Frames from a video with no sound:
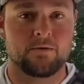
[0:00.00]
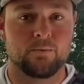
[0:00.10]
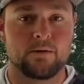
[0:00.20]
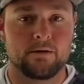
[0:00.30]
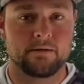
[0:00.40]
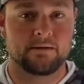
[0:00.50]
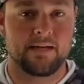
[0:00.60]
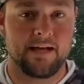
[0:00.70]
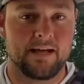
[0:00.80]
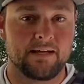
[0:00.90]
the reel, the
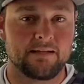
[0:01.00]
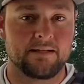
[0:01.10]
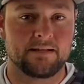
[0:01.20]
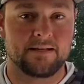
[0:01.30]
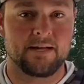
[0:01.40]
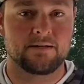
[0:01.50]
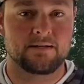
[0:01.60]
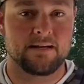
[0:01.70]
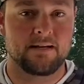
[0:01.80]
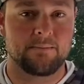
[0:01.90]
line, the entire
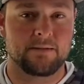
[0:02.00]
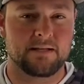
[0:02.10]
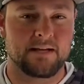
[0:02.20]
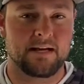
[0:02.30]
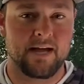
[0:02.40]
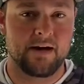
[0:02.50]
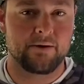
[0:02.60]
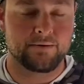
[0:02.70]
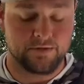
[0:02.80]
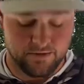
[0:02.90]
setup, and then kind of how I
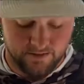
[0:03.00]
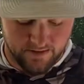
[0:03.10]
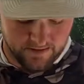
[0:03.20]
was using it.